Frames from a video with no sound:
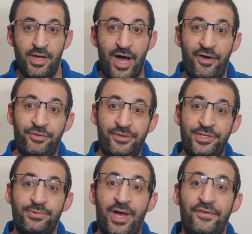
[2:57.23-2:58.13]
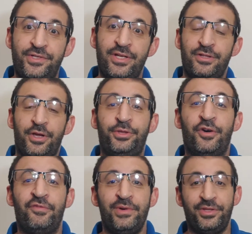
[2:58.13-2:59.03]
After this, we have seen a lot
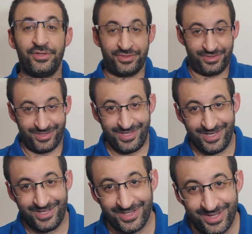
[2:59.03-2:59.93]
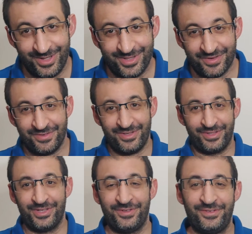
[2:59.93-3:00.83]
of methods, a lot
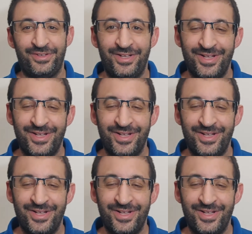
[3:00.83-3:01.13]
of